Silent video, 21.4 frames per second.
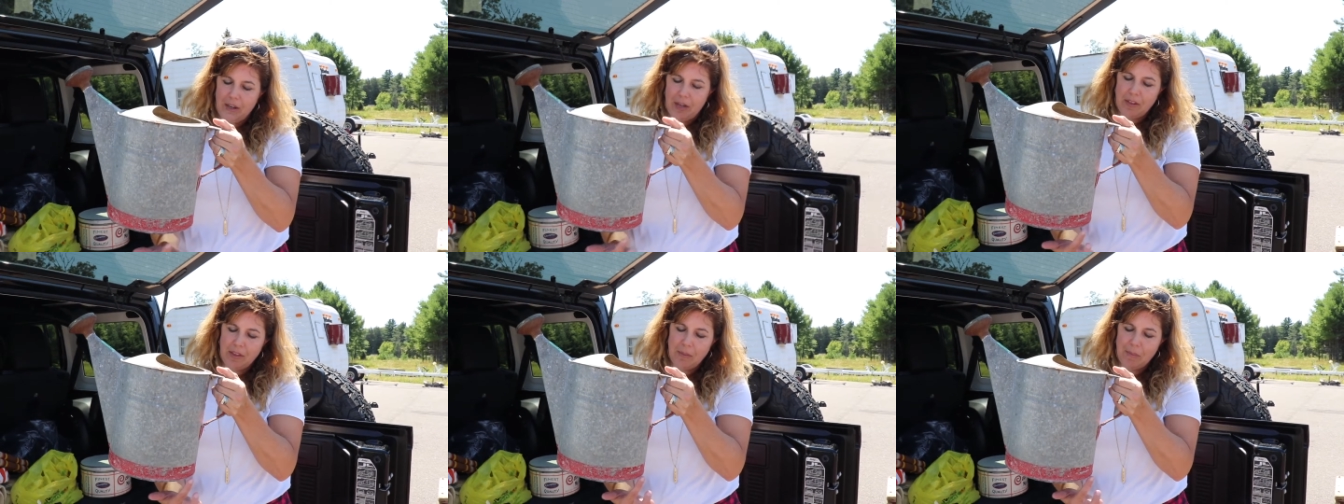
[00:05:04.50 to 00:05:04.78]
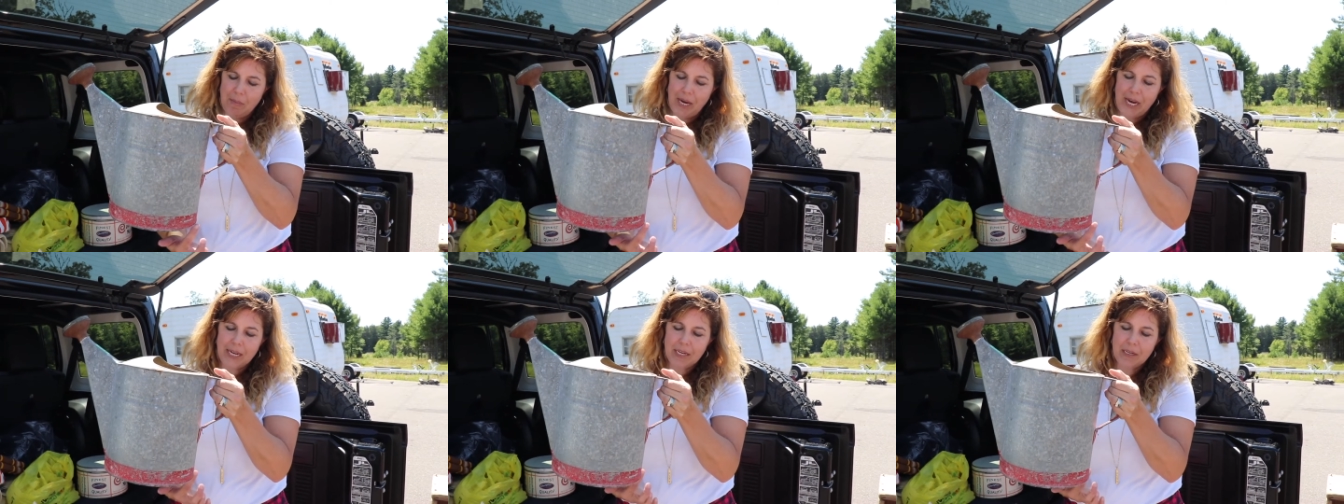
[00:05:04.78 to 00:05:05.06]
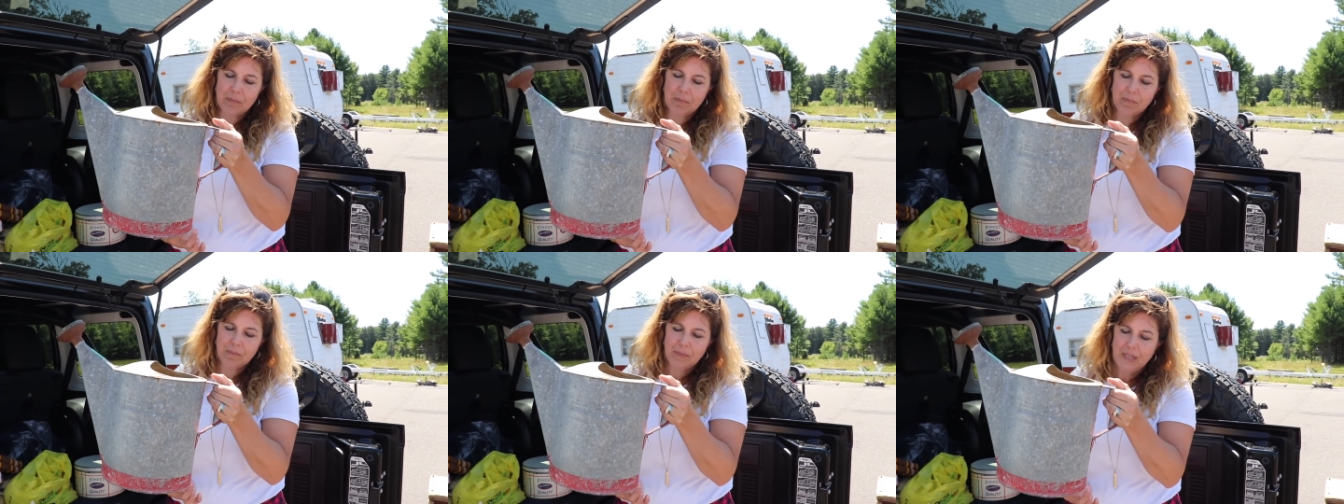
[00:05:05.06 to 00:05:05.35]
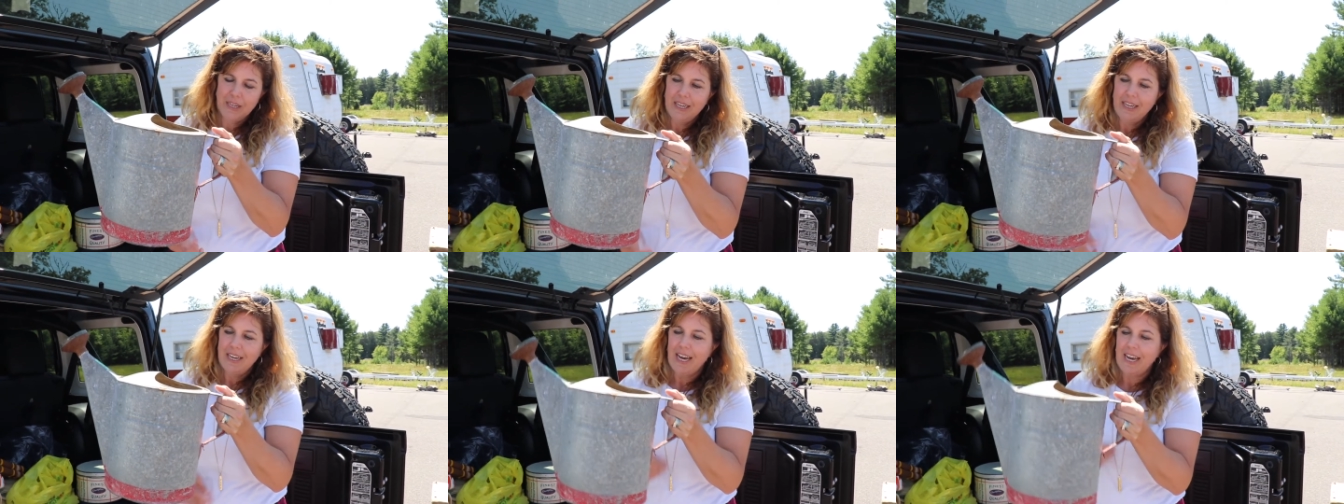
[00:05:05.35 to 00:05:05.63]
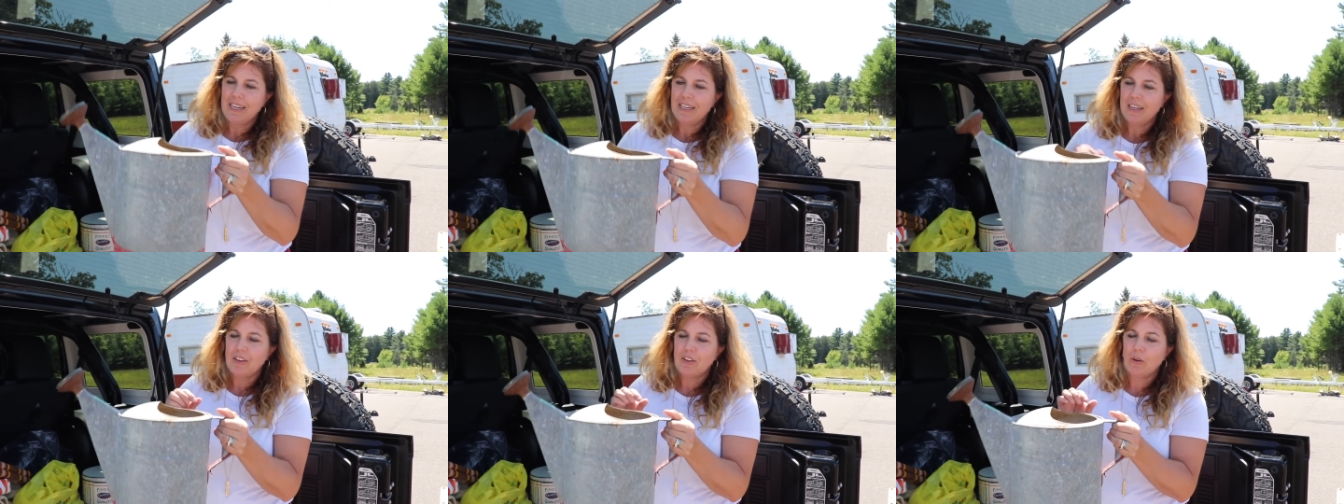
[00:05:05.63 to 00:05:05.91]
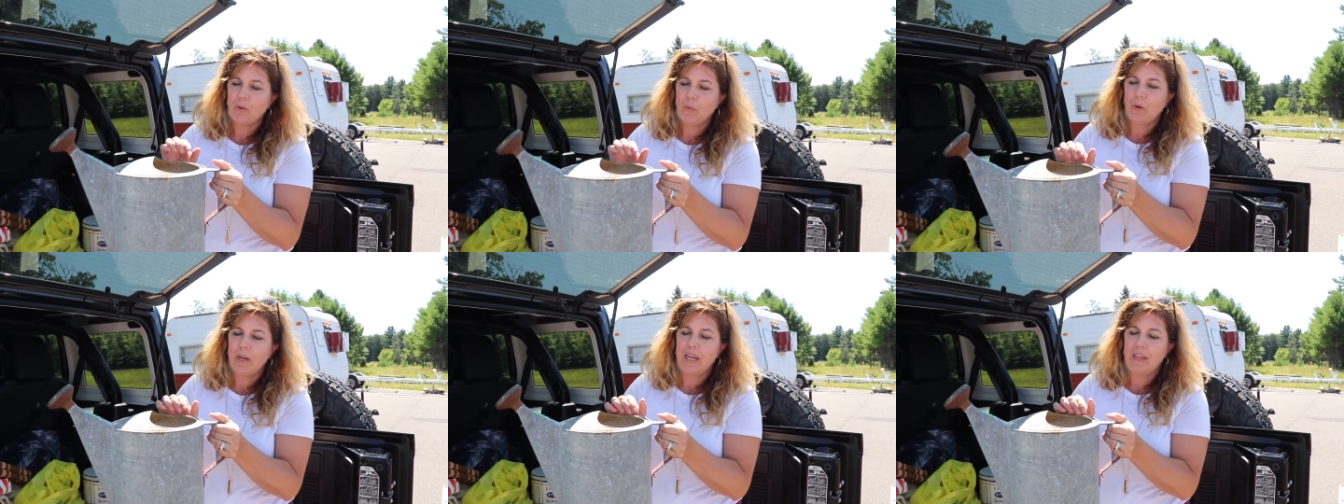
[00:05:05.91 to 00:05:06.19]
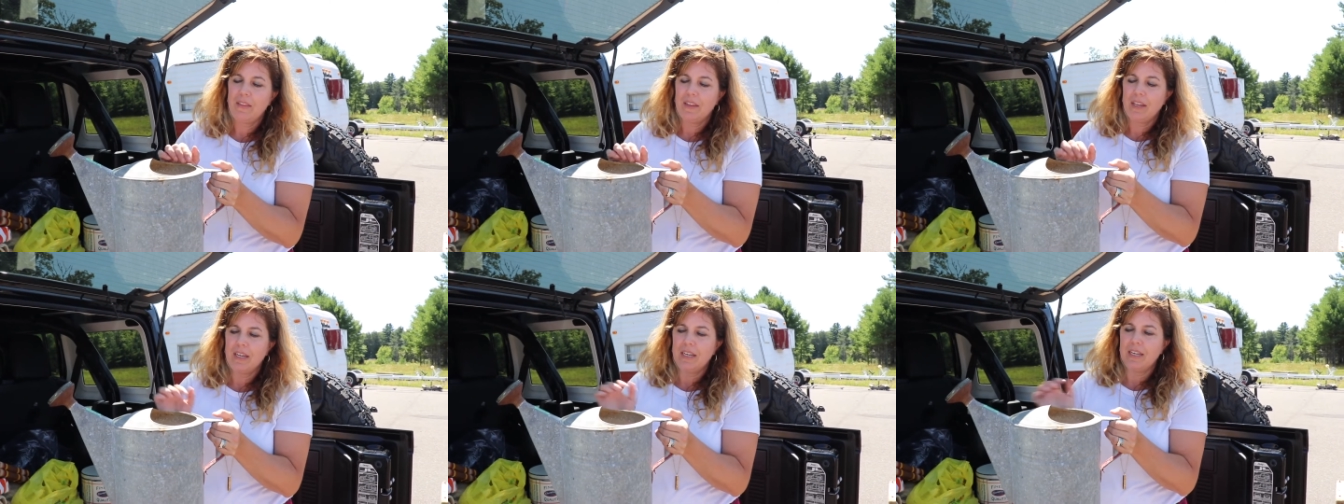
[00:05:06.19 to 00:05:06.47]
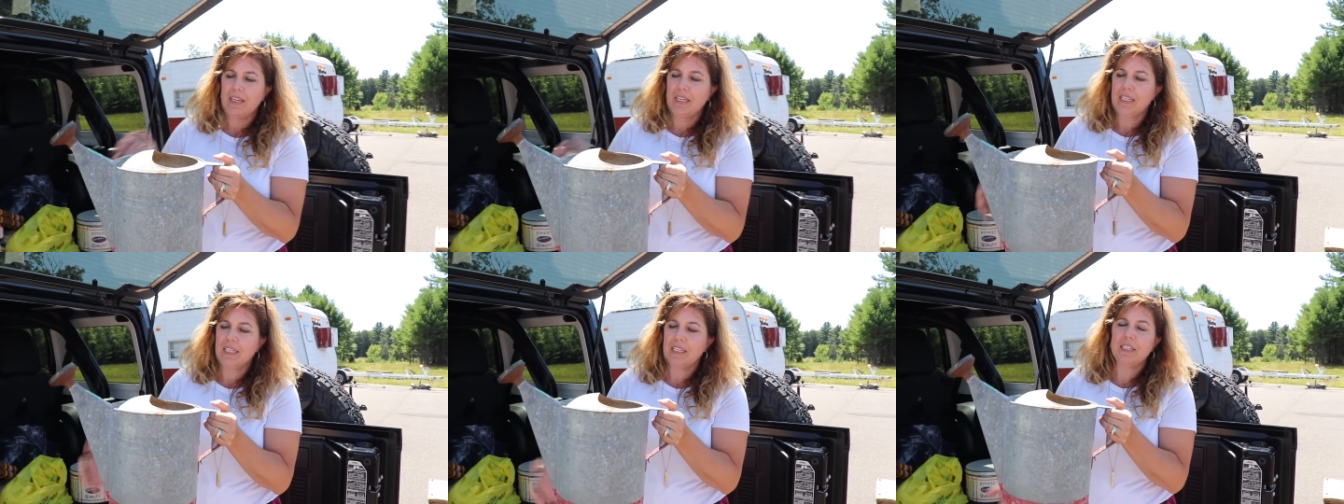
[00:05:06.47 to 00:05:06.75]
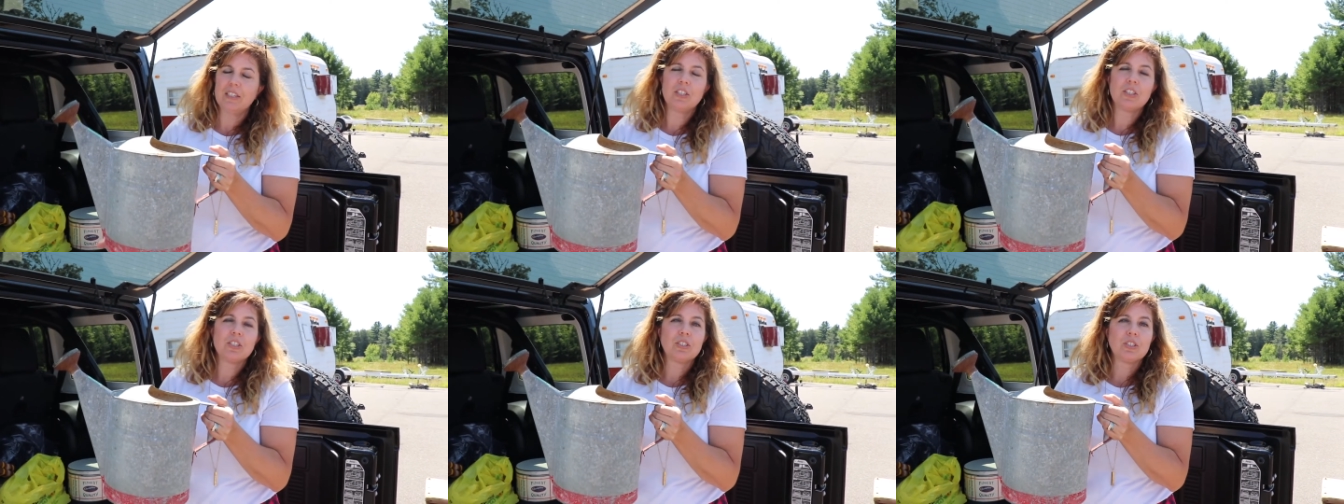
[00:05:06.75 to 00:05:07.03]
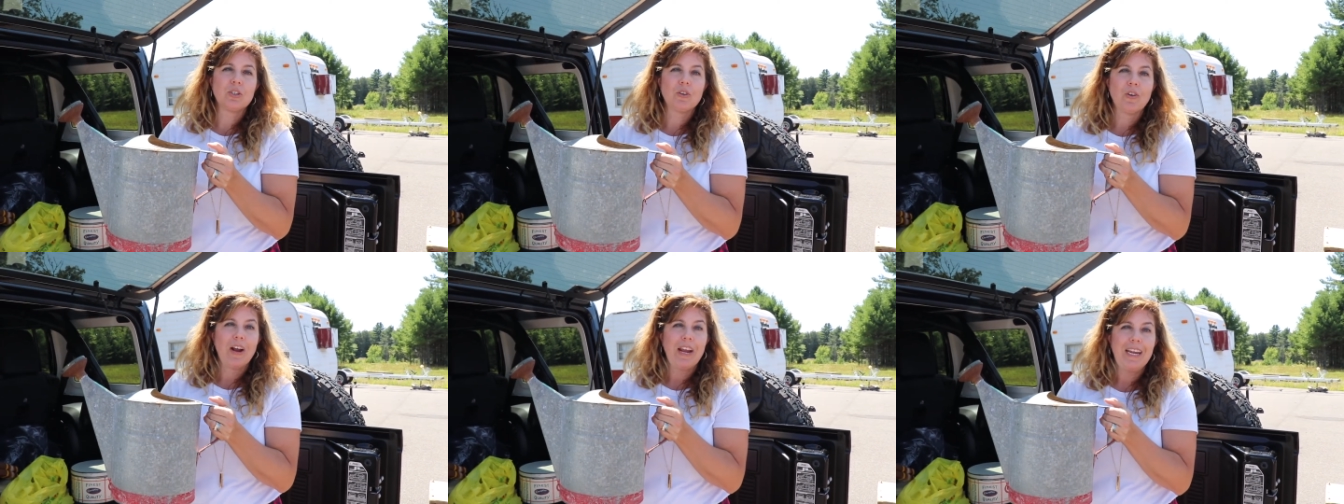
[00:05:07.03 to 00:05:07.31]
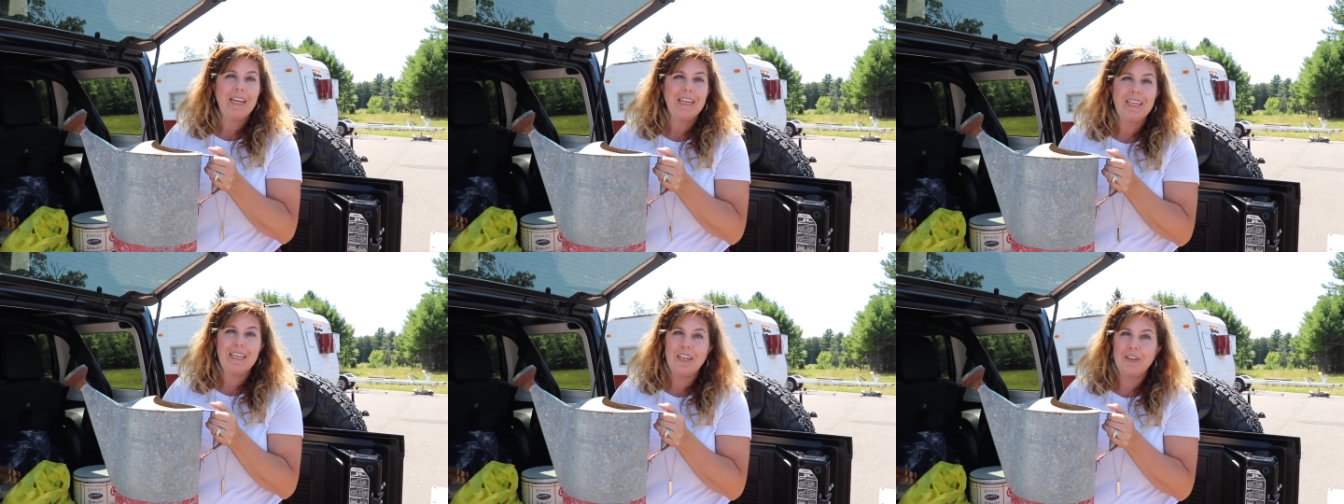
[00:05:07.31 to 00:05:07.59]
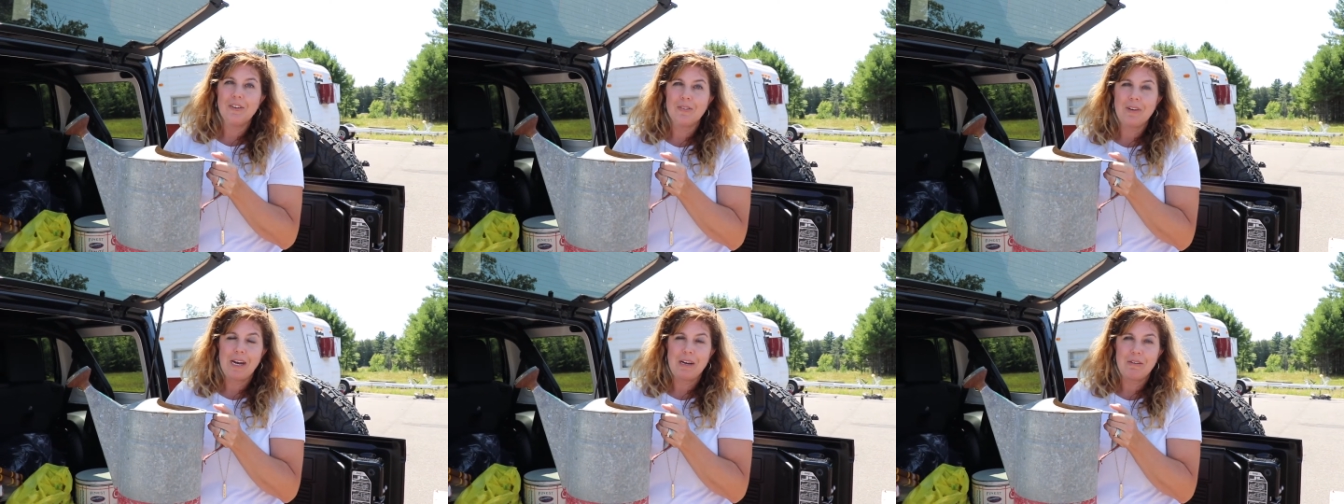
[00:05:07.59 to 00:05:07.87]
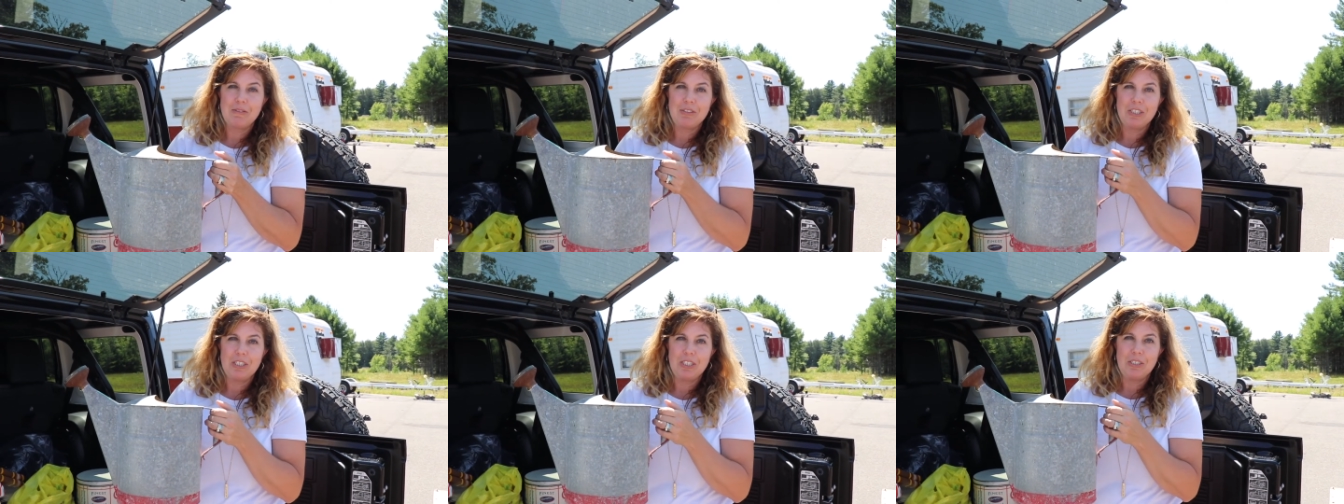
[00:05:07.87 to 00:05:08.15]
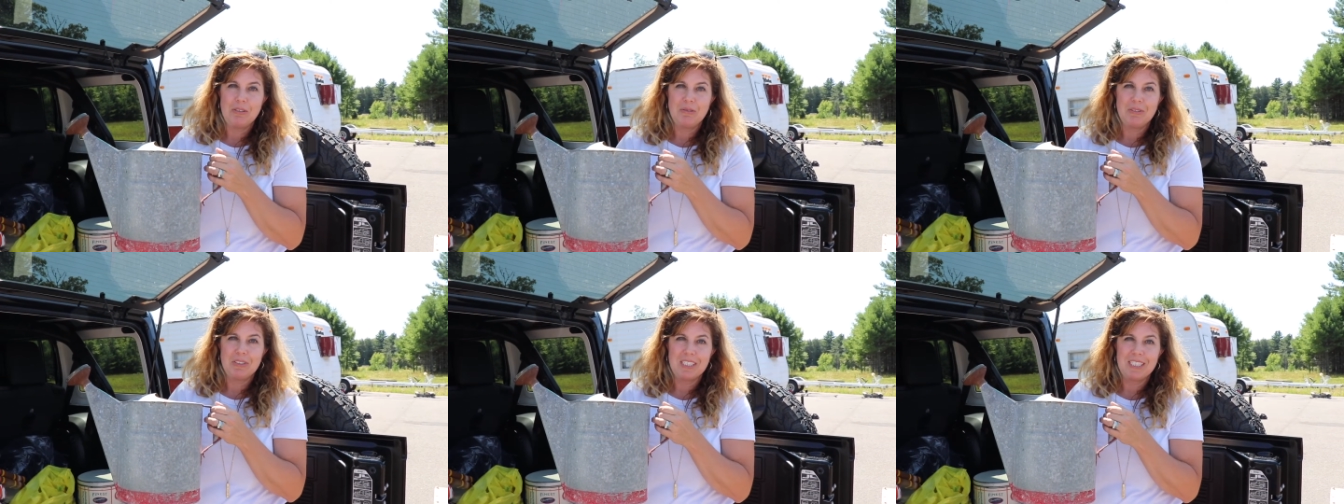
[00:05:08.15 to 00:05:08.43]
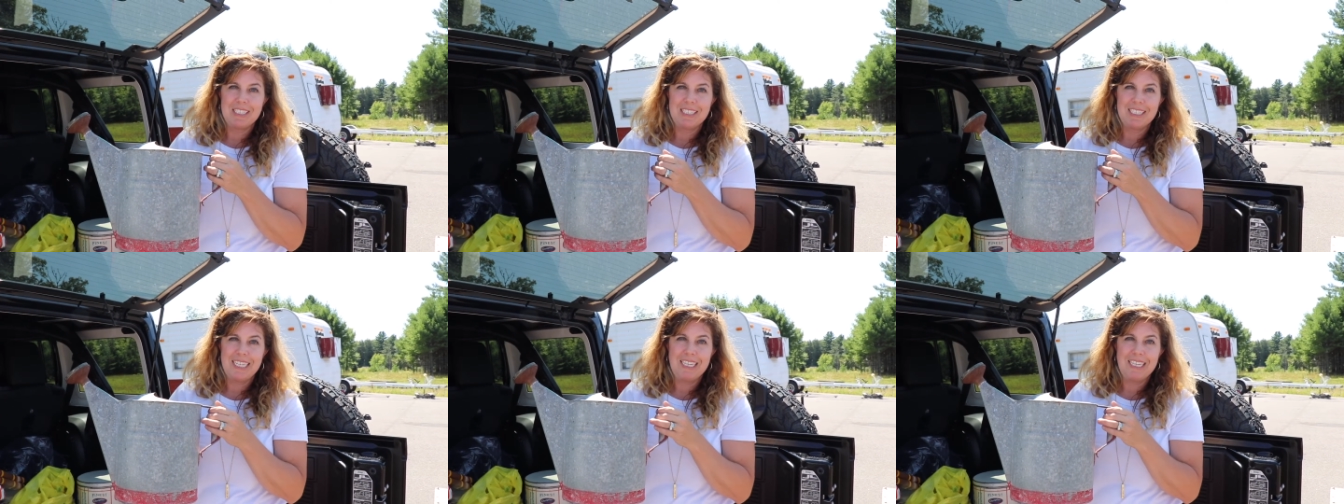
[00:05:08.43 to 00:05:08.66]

on the bottom. Another way that it looks great year-round to use it,